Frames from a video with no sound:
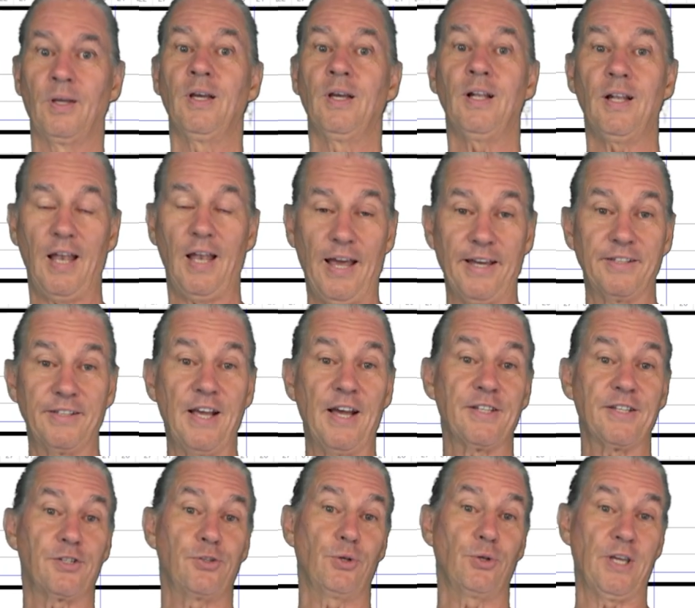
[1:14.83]
Like
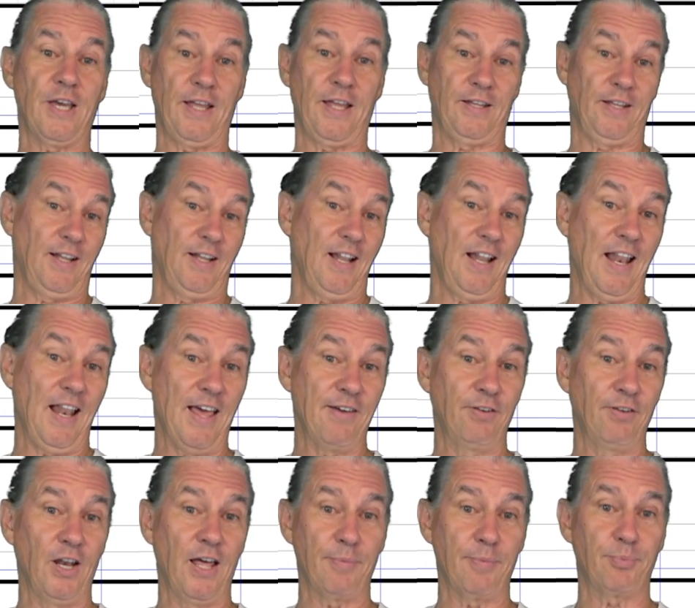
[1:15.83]
that, you can
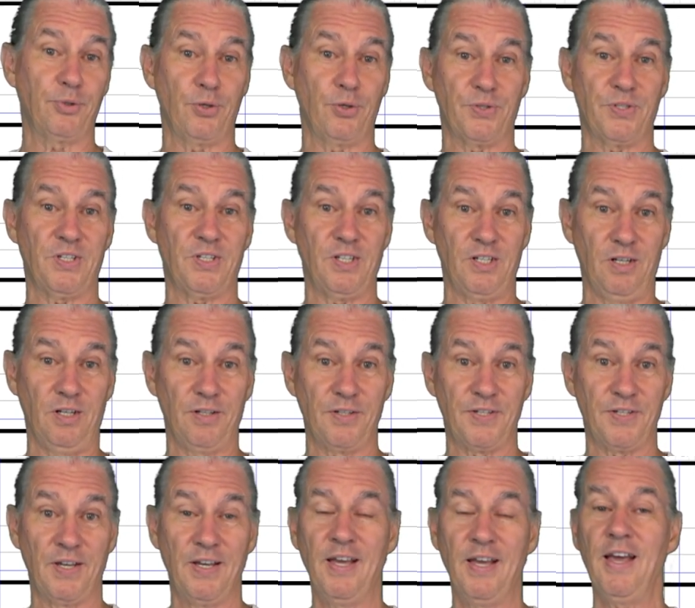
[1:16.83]
level up your
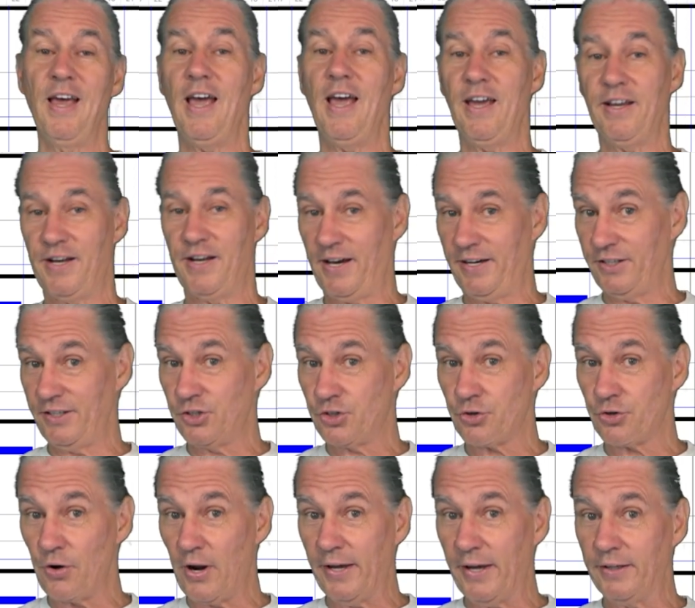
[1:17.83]
skills, and I
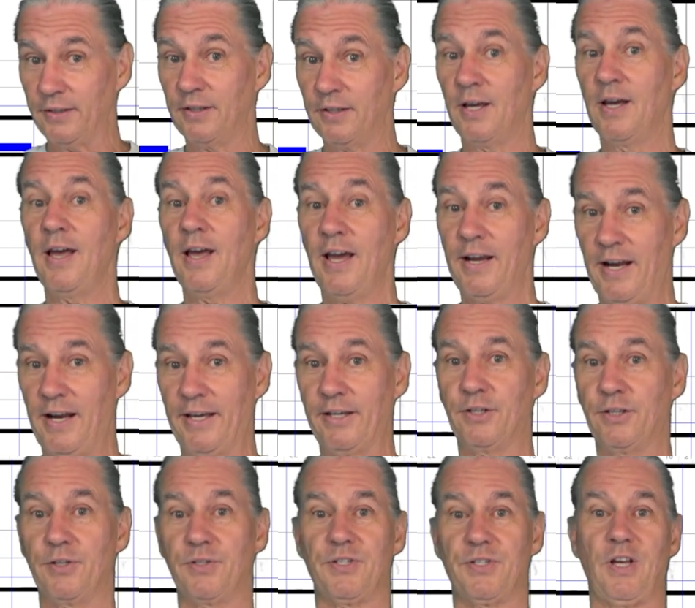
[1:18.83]
train and I
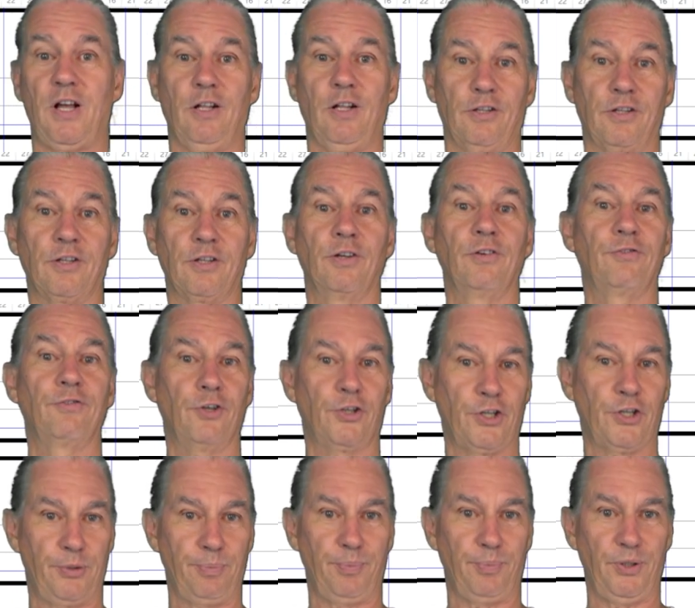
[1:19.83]
consult for
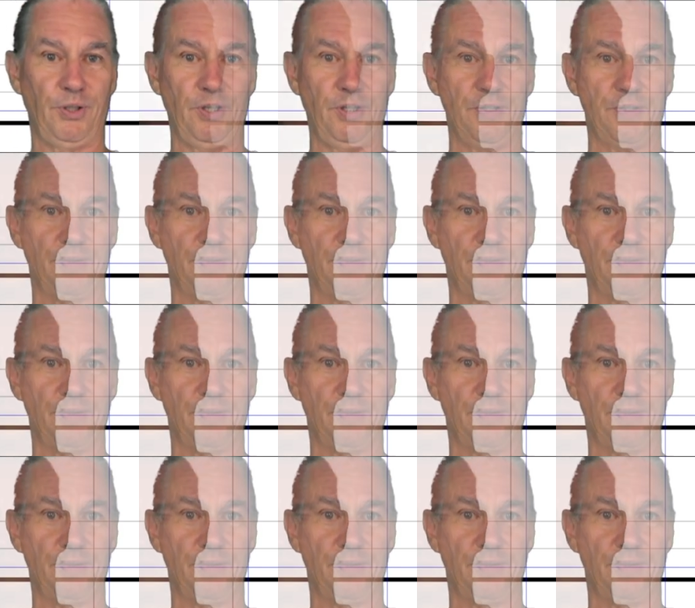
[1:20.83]
companies.